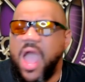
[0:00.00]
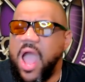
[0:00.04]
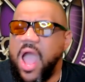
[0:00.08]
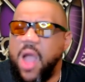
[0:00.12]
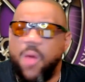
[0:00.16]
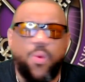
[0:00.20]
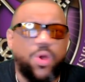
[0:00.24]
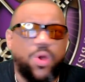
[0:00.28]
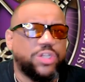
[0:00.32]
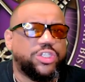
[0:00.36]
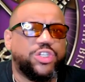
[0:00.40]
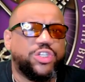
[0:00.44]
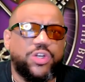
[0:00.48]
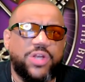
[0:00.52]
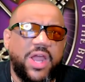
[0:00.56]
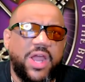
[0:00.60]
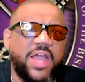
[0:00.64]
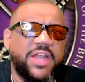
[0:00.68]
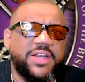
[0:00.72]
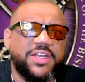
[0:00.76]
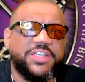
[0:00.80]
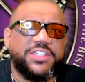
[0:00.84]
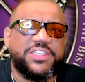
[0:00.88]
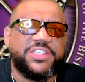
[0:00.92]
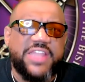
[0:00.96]
I want you to
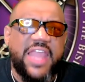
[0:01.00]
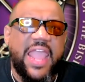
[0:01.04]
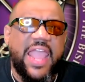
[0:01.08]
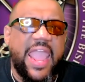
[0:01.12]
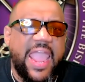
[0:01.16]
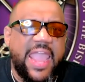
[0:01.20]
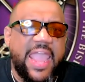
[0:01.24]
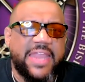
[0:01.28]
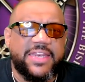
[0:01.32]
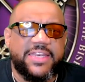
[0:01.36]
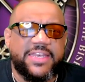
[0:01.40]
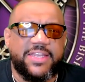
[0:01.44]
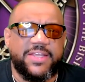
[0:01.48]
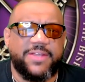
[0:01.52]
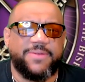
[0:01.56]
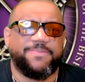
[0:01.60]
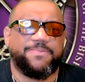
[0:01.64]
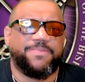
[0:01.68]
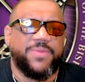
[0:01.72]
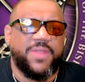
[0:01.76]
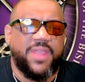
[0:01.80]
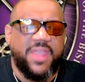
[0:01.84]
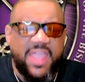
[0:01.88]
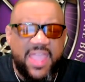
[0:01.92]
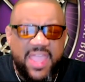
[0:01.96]
understand
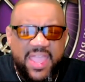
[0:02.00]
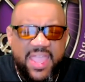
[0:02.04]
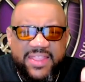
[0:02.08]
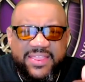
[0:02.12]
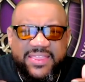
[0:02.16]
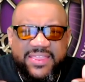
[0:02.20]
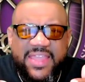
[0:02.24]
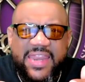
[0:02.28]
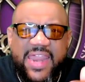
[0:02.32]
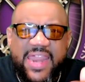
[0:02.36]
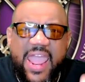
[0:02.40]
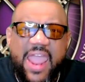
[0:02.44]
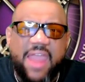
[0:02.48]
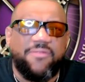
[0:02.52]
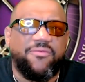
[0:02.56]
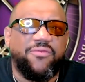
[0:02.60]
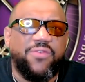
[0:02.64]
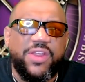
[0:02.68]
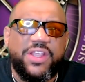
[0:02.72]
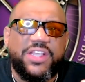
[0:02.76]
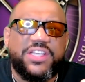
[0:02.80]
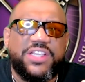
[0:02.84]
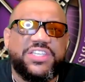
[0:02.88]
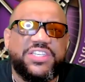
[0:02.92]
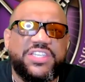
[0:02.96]
that
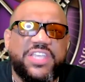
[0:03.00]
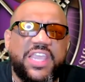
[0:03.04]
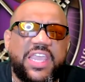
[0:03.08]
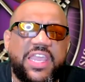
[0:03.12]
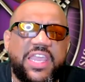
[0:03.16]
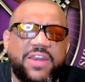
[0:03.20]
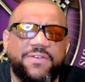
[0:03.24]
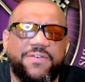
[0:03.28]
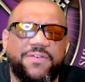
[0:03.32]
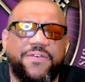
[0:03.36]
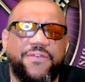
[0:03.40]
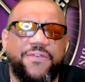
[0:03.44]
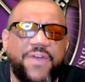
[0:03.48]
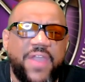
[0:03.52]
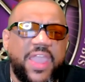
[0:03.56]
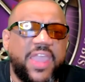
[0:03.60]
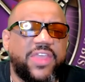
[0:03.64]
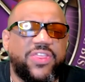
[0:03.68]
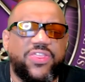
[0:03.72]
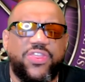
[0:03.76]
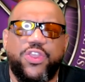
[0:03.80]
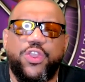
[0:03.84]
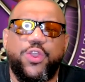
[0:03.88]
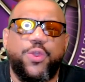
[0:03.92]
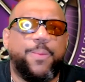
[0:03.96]
every seed of
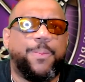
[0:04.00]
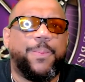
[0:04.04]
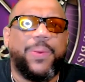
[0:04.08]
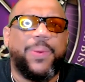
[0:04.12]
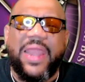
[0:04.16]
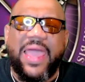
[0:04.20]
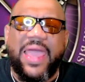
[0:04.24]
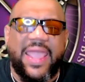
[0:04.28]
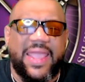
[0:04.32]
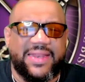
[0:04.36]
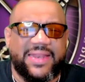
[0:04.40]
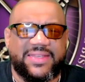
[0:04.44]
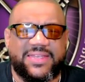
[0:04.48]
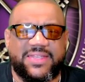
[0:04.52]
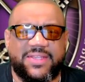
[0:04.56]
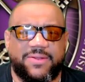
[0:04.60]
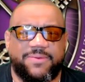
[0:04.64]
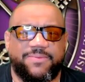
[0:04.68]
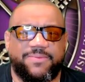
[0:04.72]
faith you plant,